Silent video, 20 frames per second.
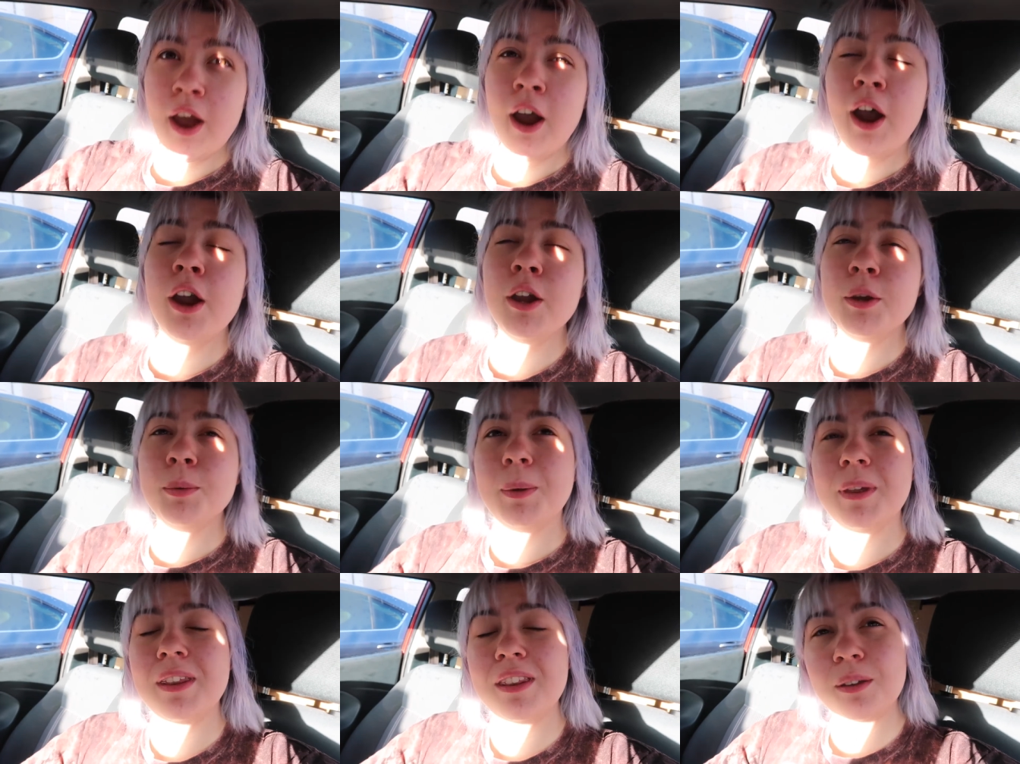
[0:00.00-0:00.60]

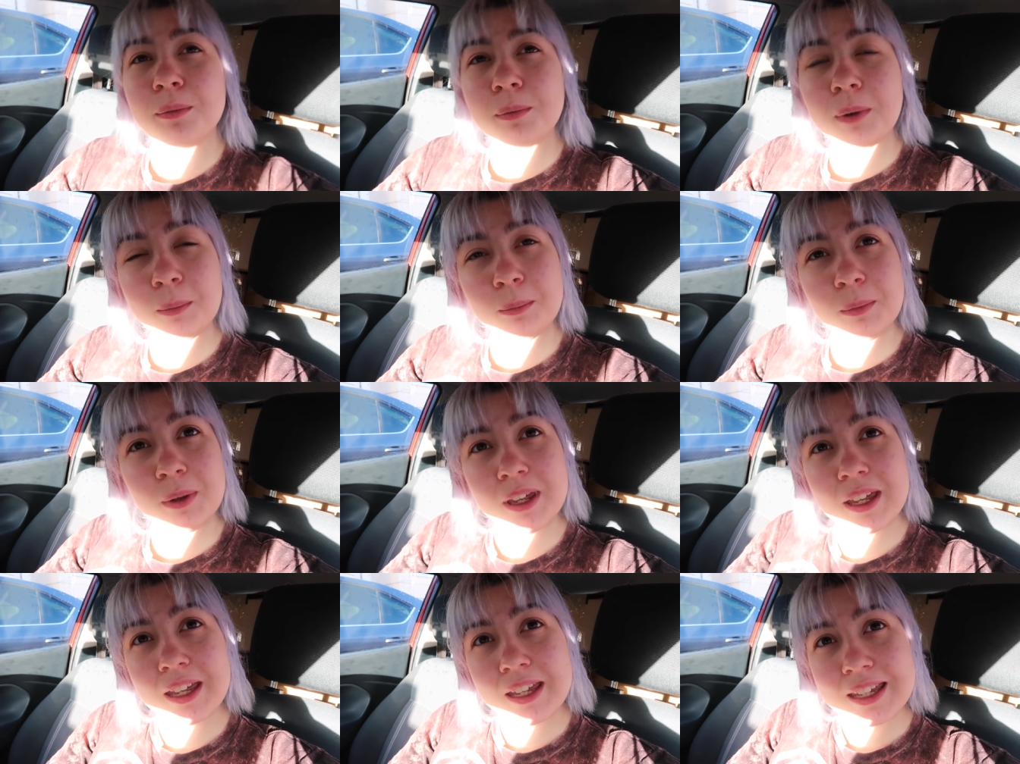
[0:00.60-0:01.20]
hoping that when
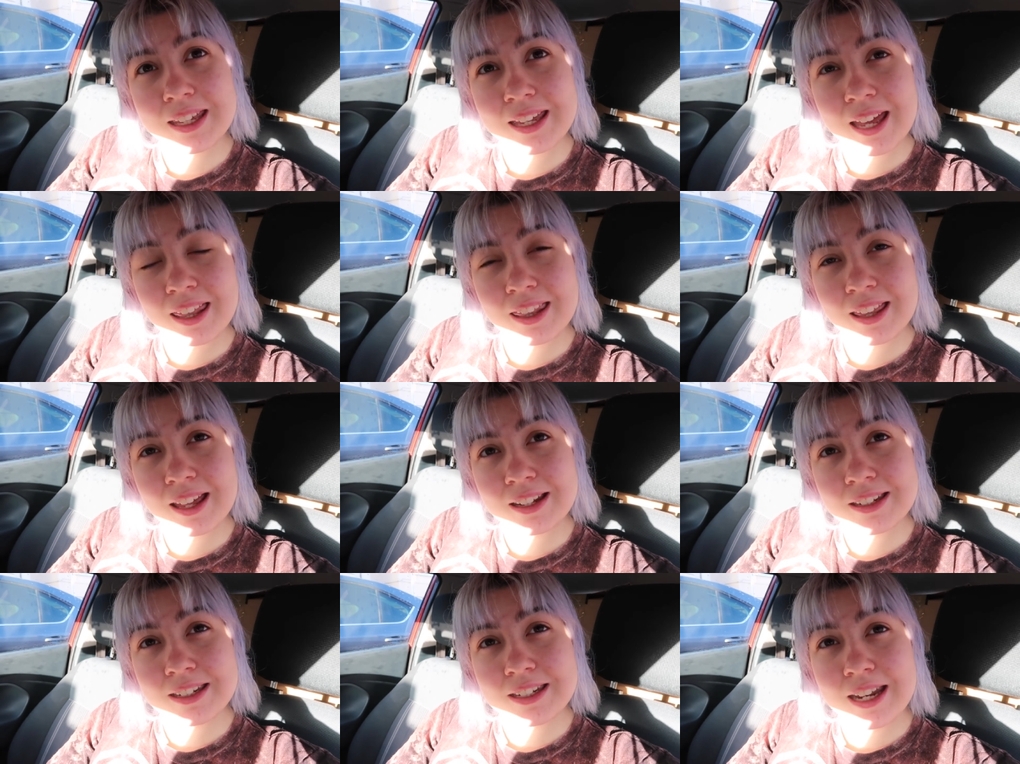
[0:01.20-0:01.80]
we get
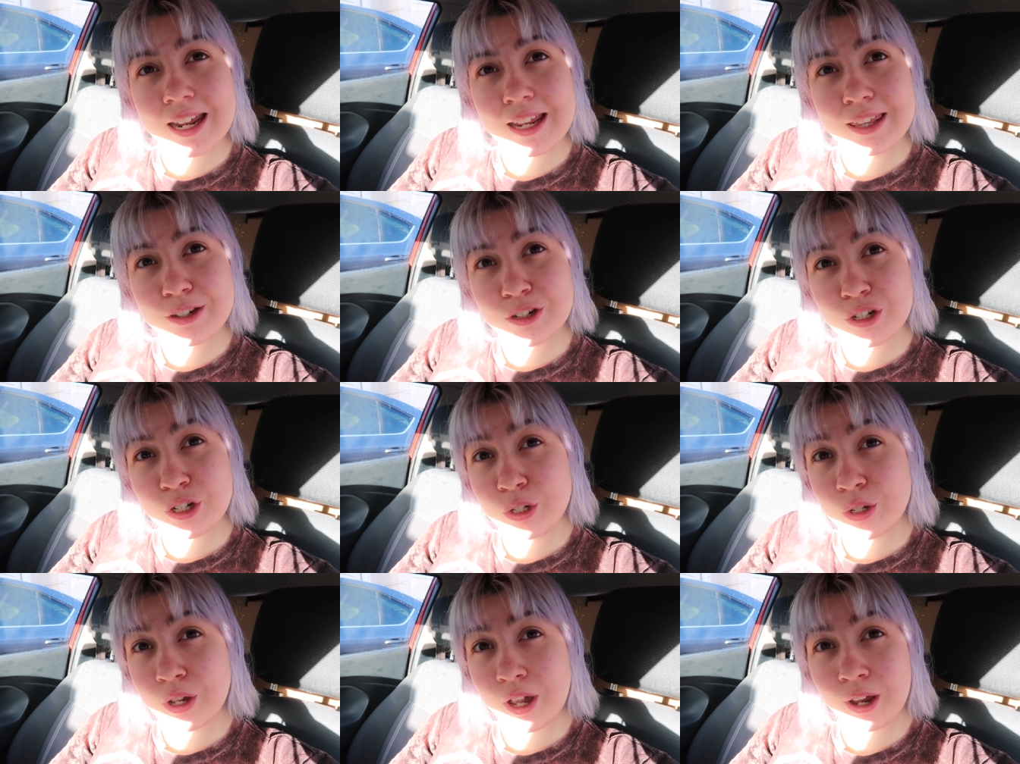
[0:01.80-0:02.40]
there today the
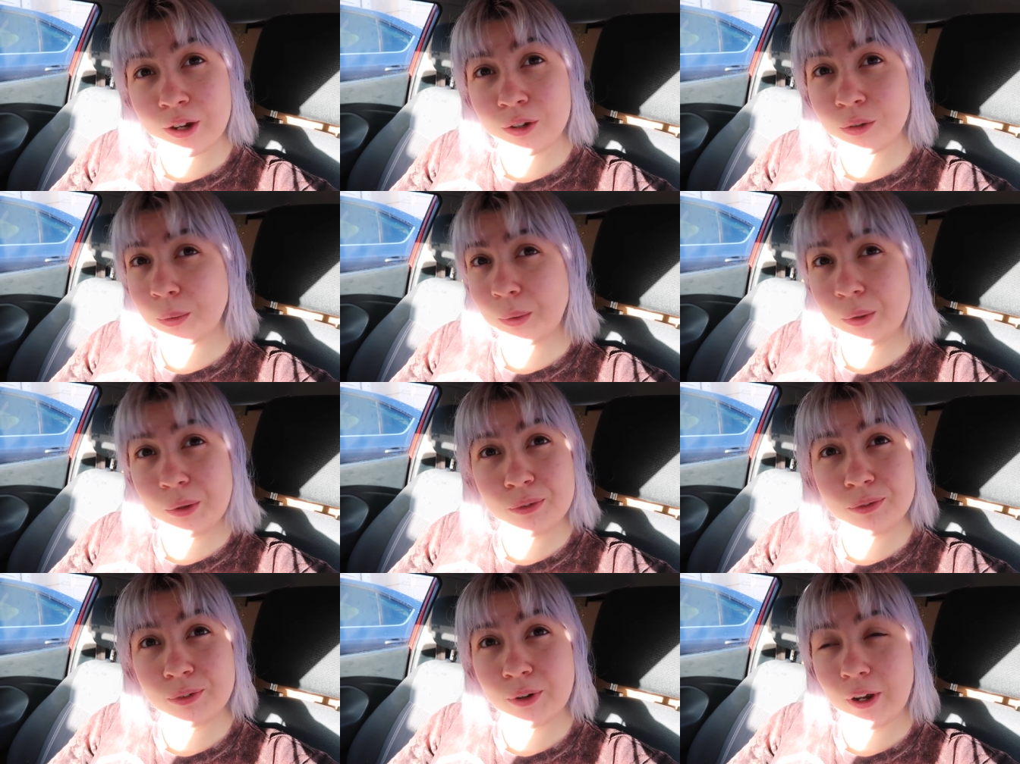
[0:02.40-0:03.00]
two coats will
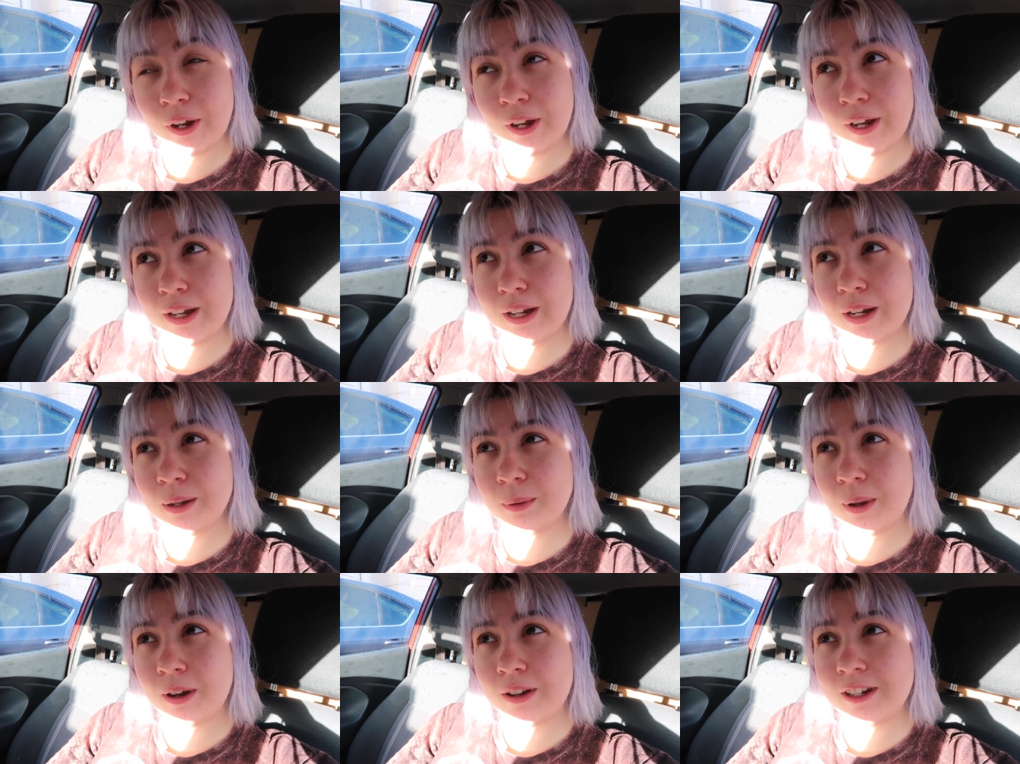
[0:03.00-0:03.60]
look fine
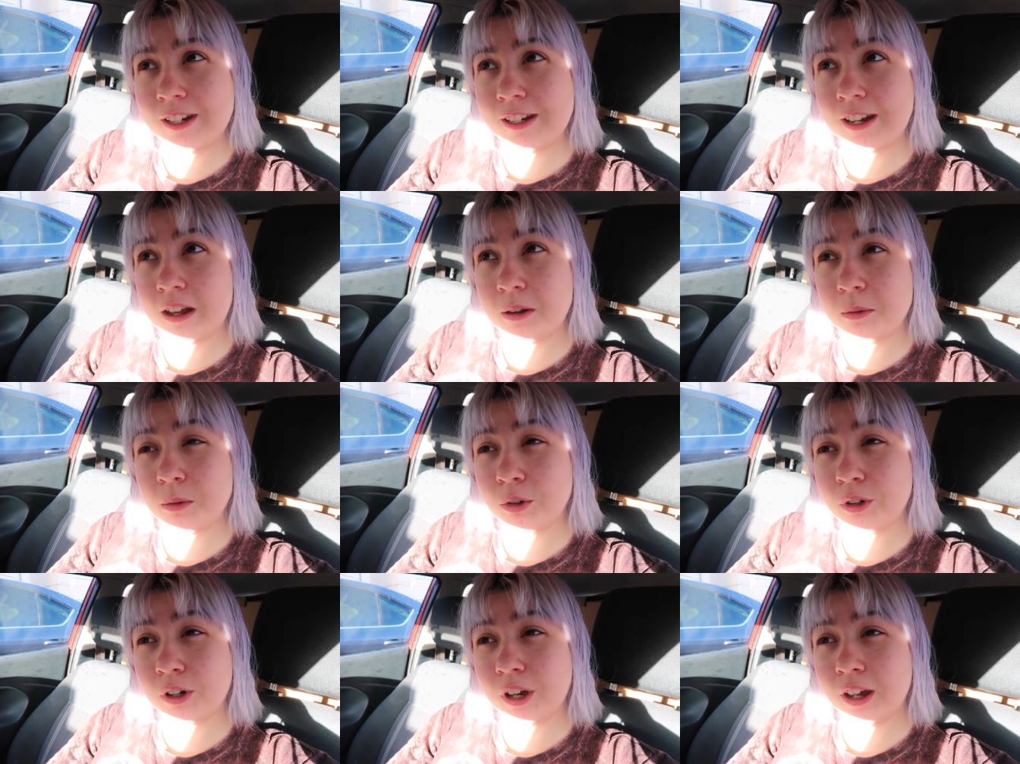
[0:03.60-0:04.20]
it won't need any
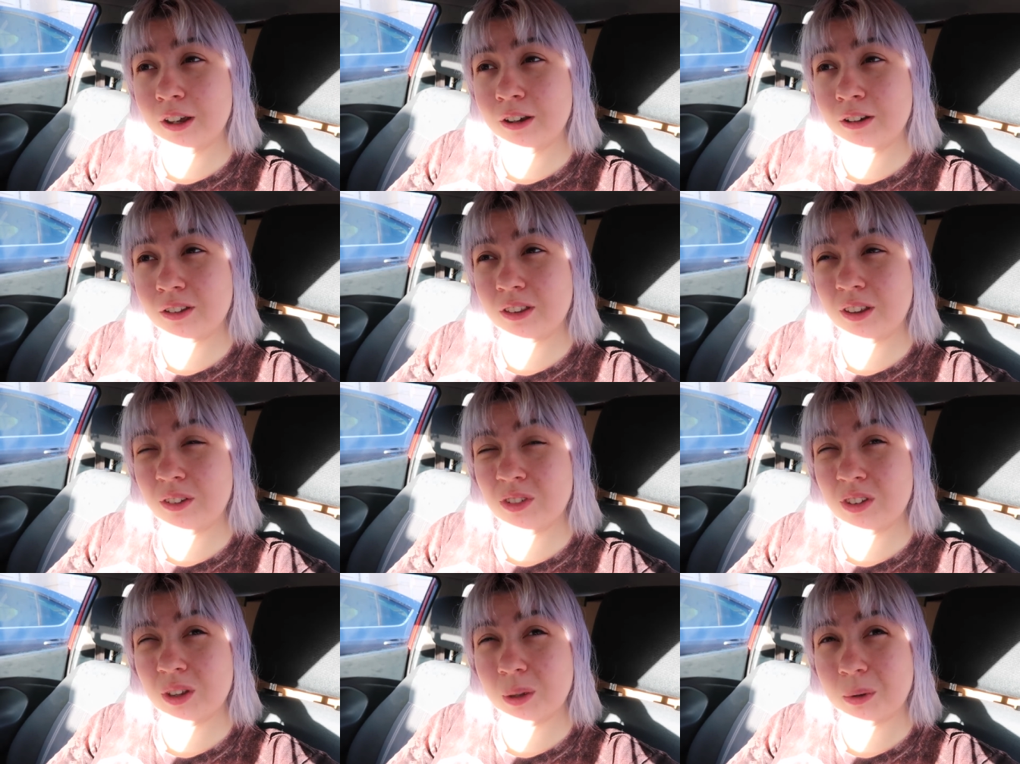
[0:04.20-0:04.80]
more coats
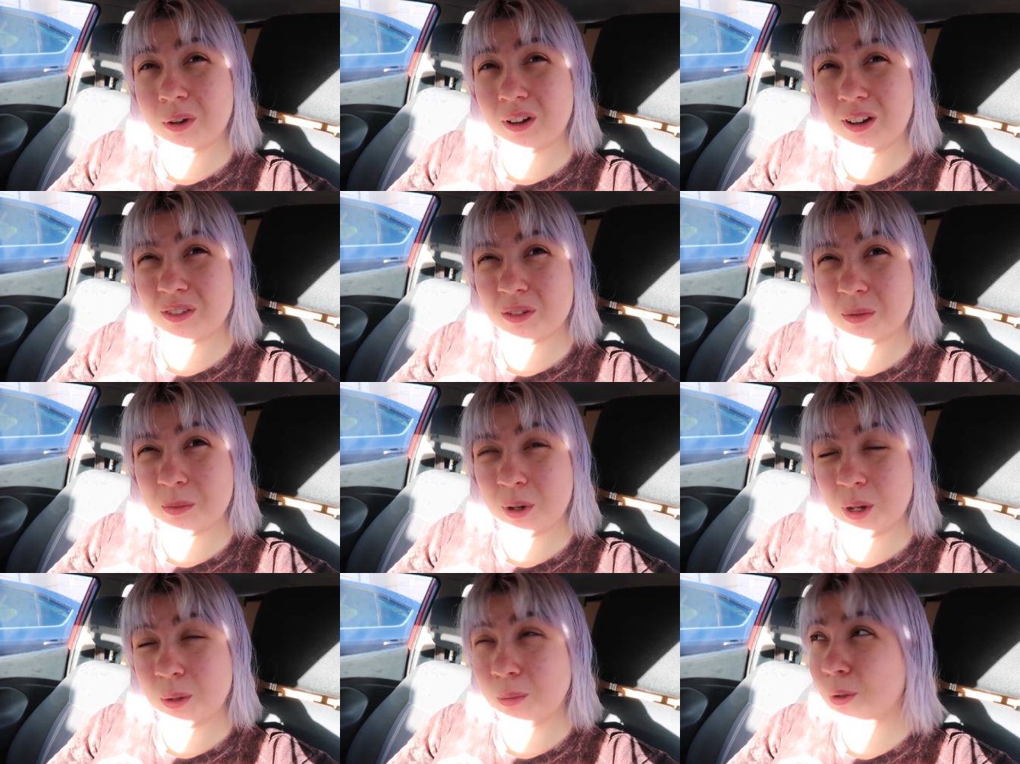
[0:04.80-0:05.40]
if so we're gonna have
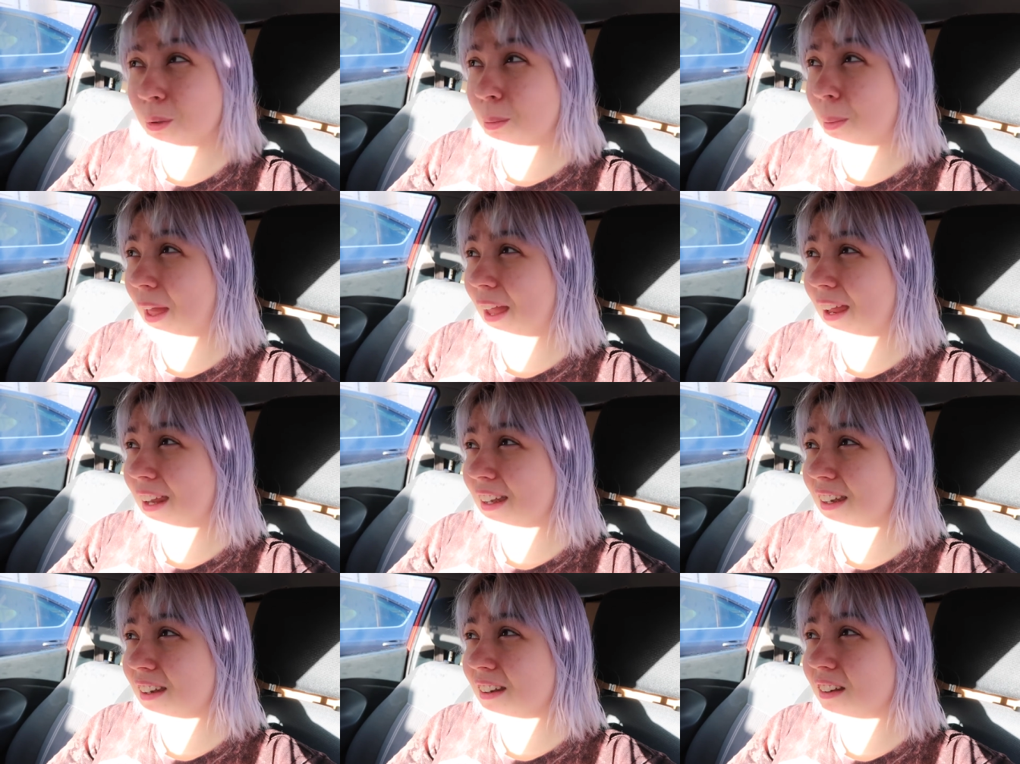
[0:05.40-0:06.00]
to buy more
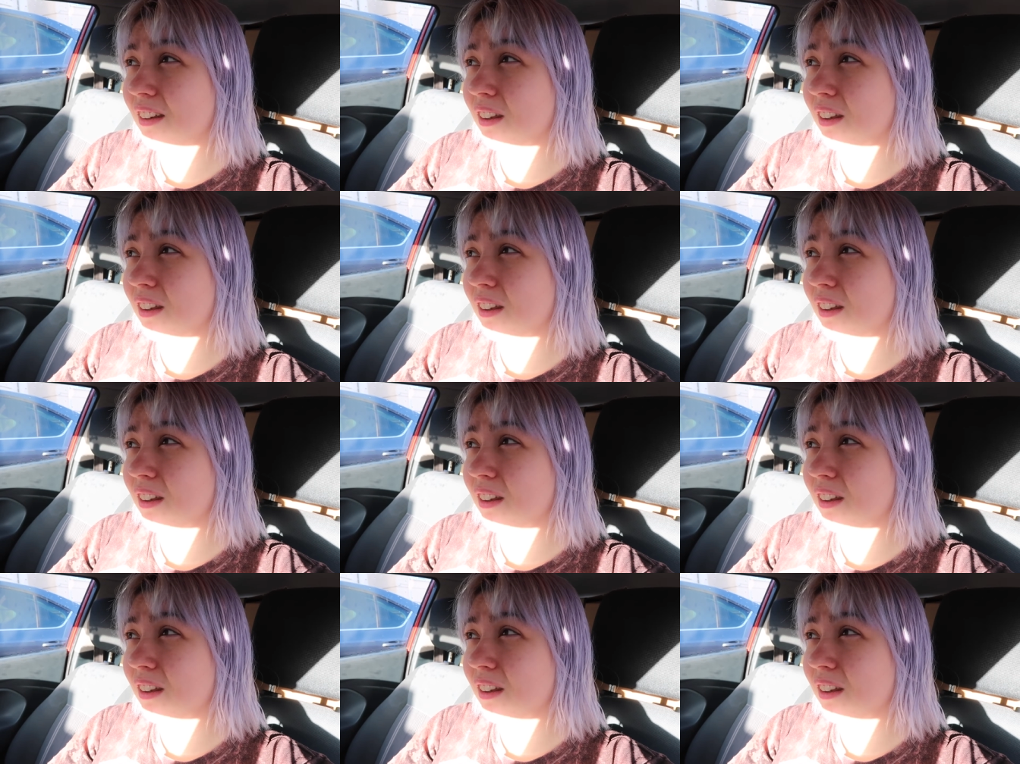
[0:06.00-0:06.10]
paint